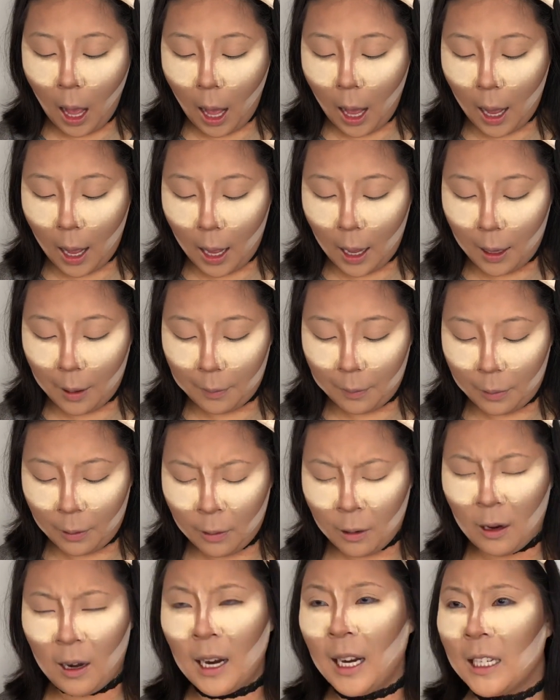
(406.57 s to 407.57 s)
Or
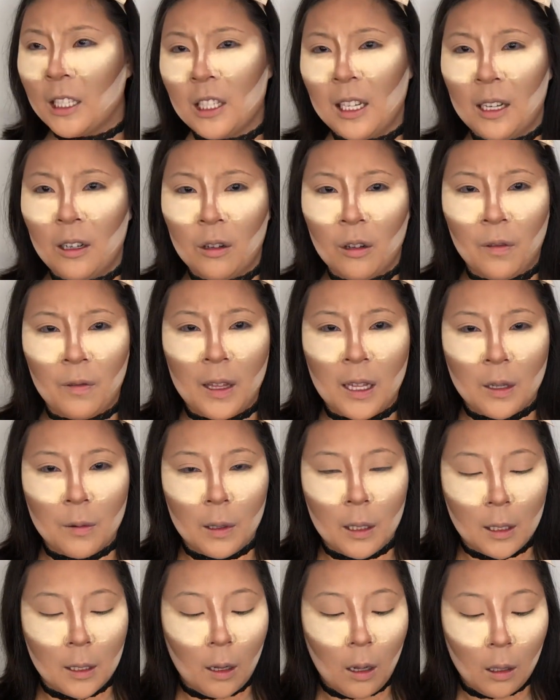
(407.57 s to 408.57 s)
actually I don't know if that's
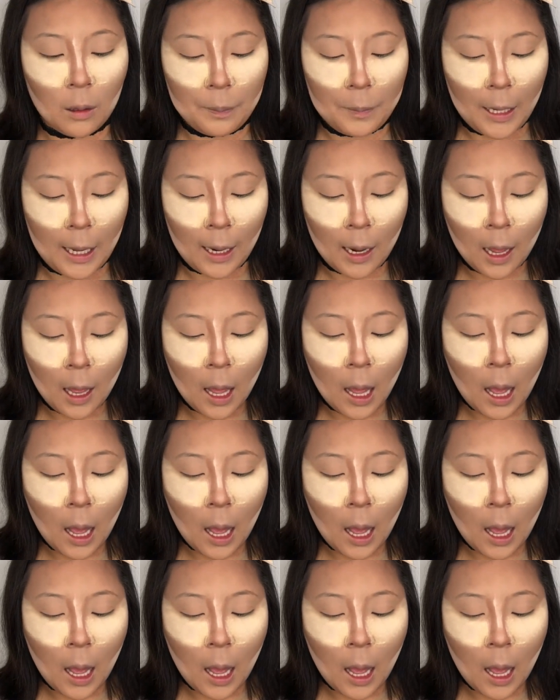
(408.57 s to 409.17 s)
what it's called, but